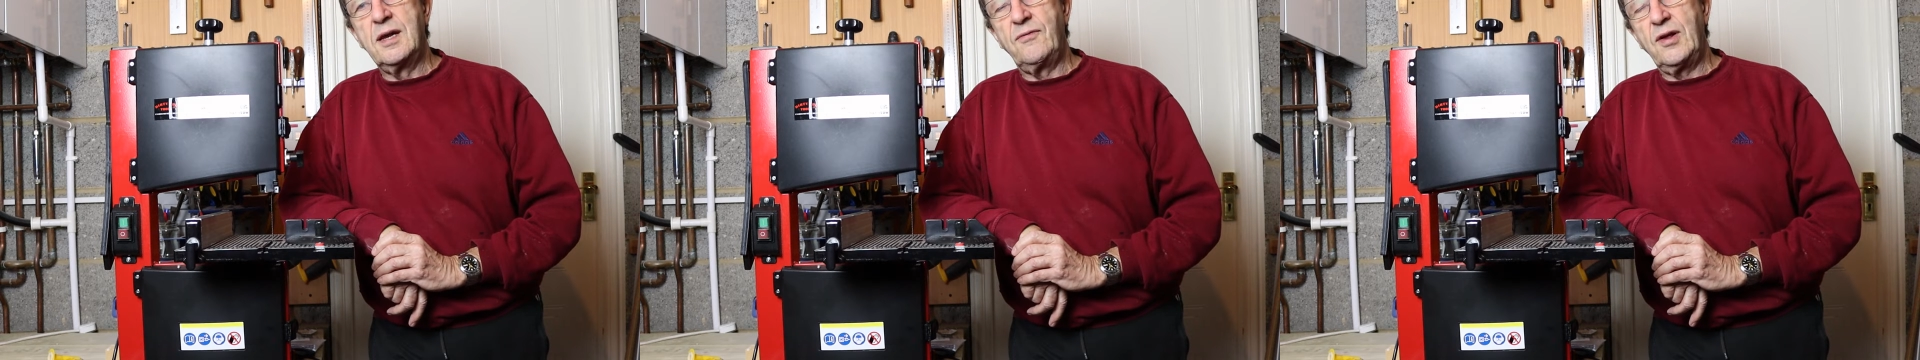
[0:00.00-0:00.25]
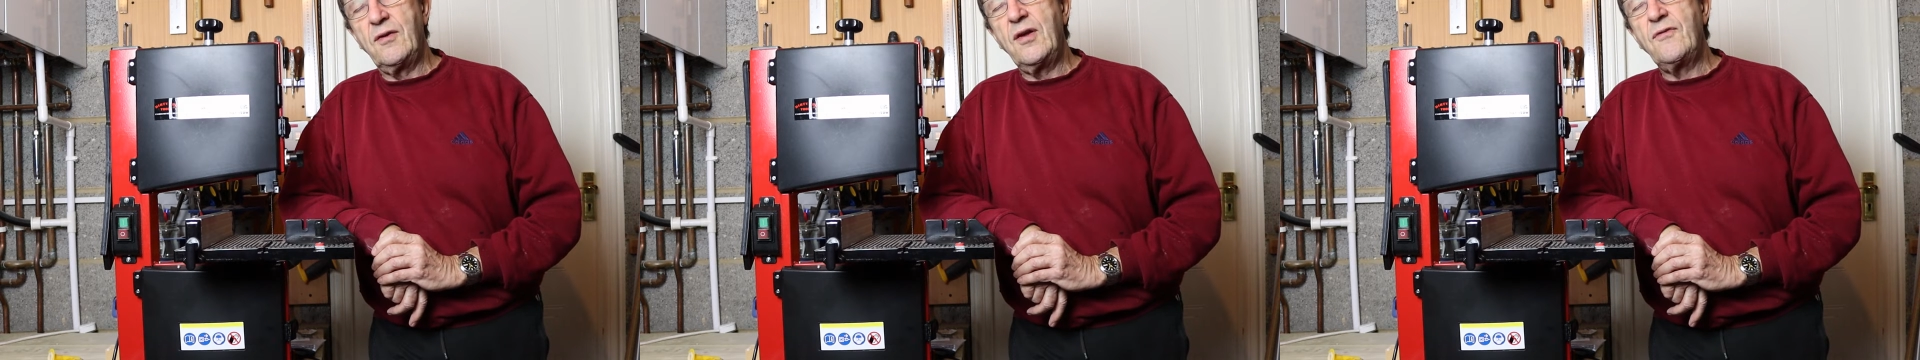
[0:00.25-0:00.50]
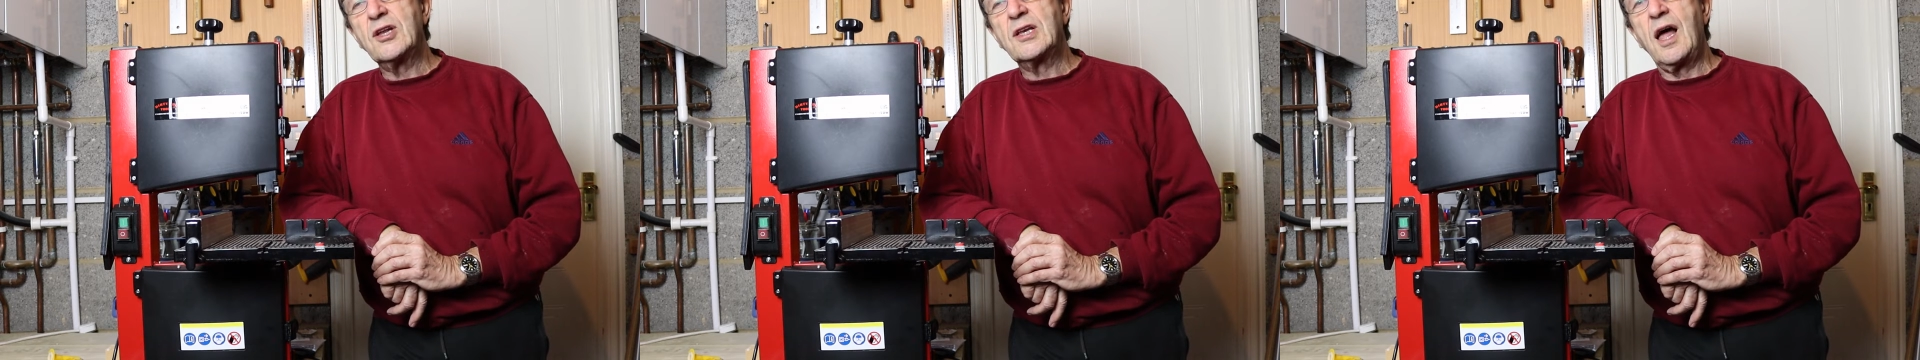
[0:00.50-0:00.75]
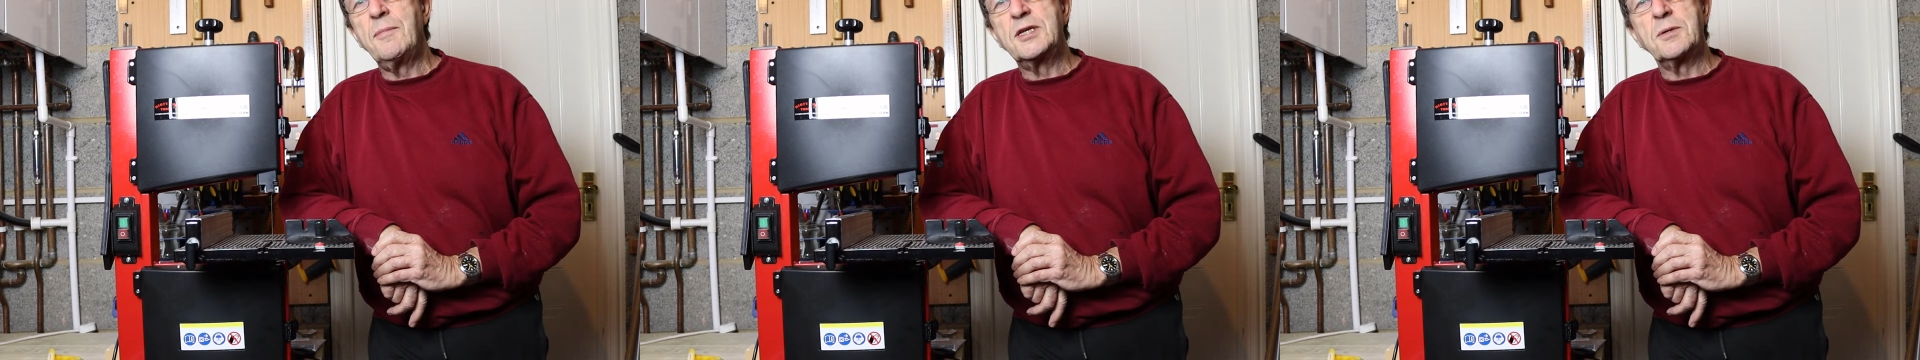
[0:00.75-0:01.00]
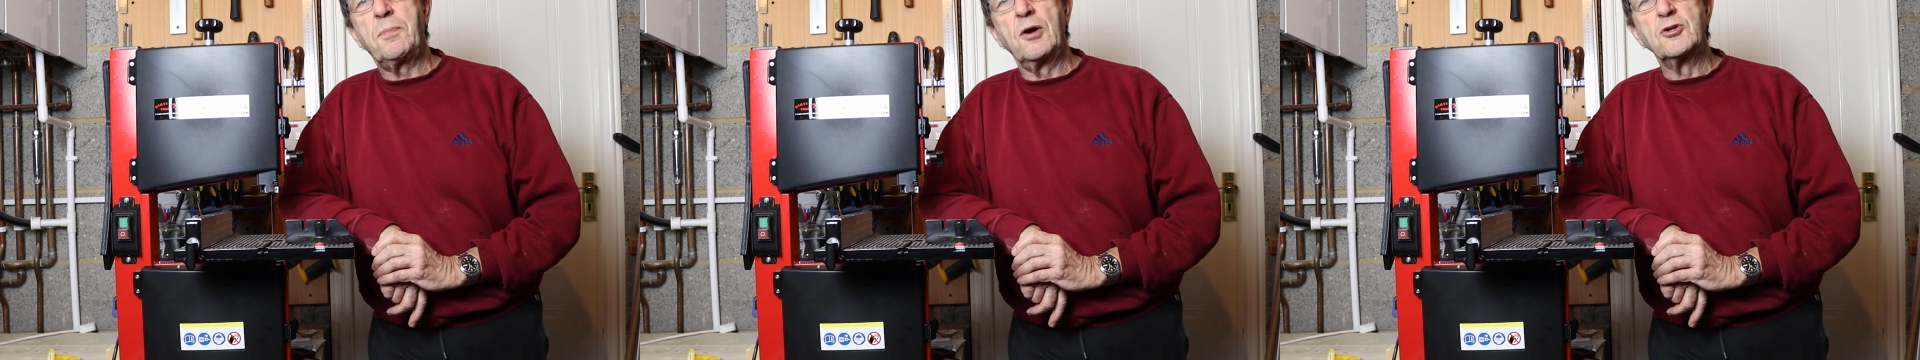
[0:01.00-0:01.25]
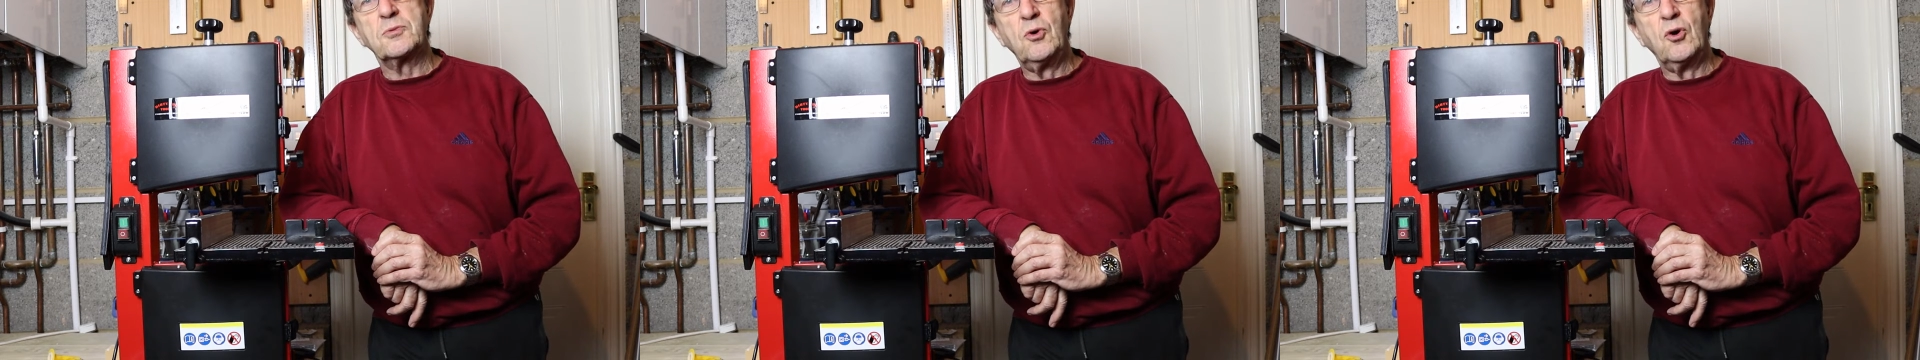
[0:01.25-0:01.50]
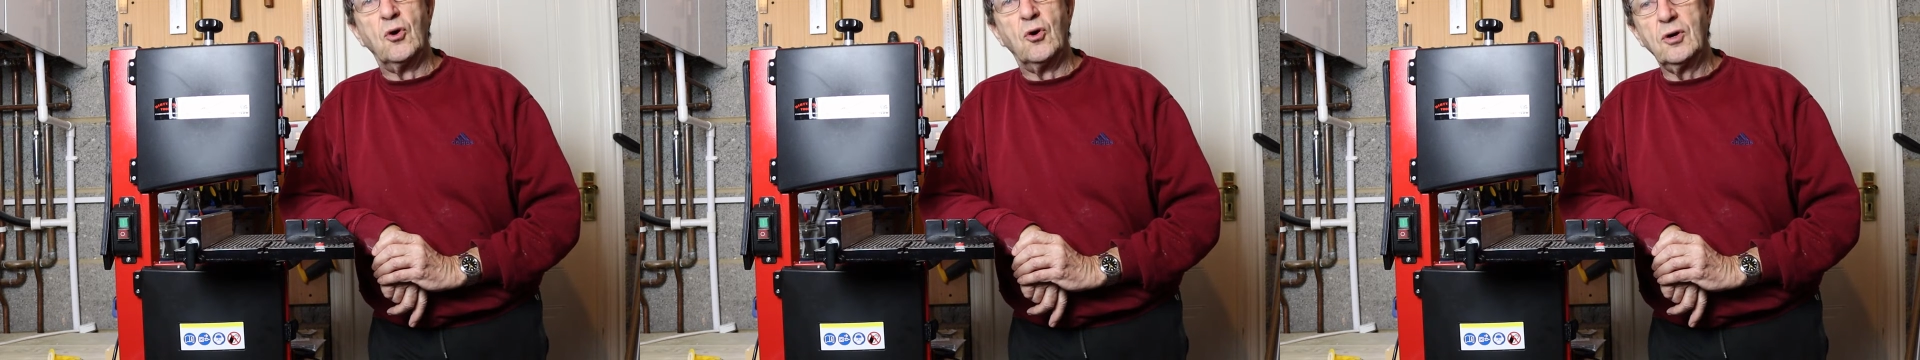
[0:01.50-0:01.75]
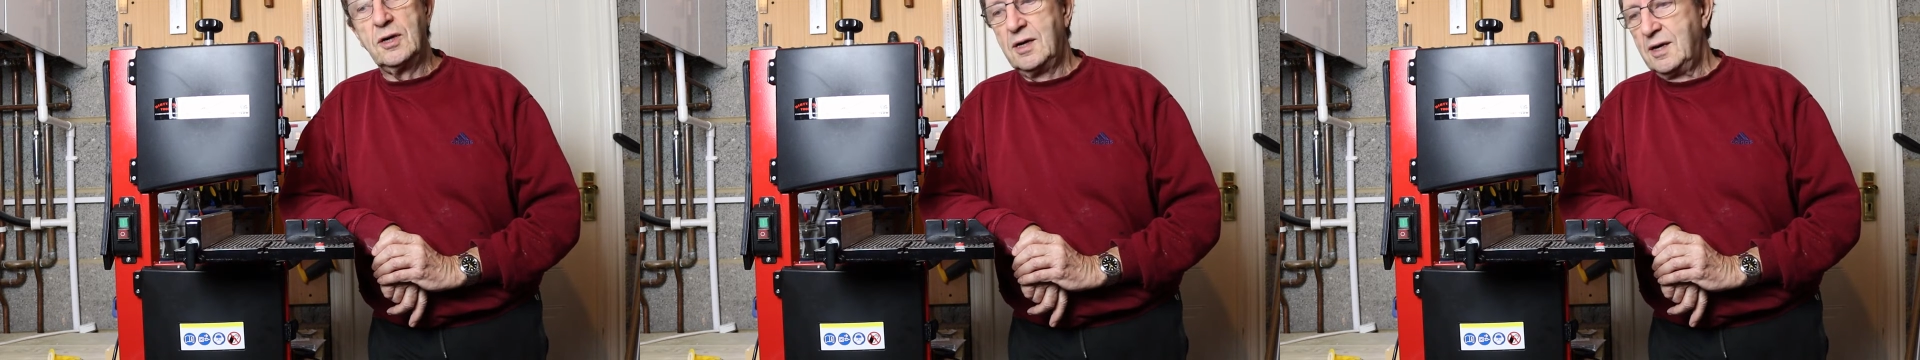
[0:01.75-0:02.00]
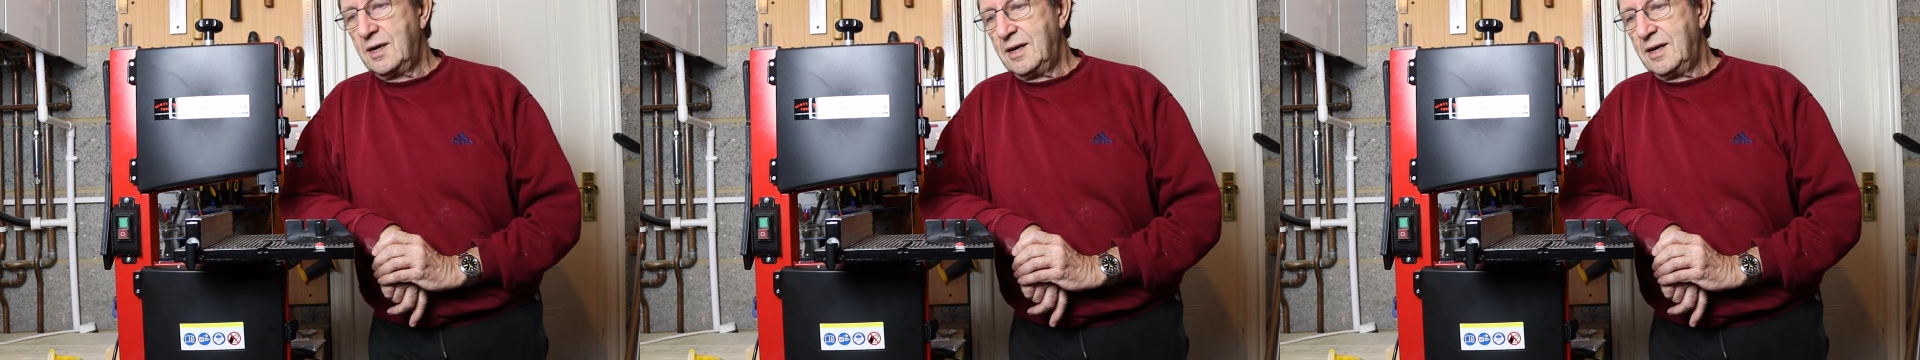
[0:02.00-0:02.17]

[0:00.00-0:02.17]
if you'd like me to post more,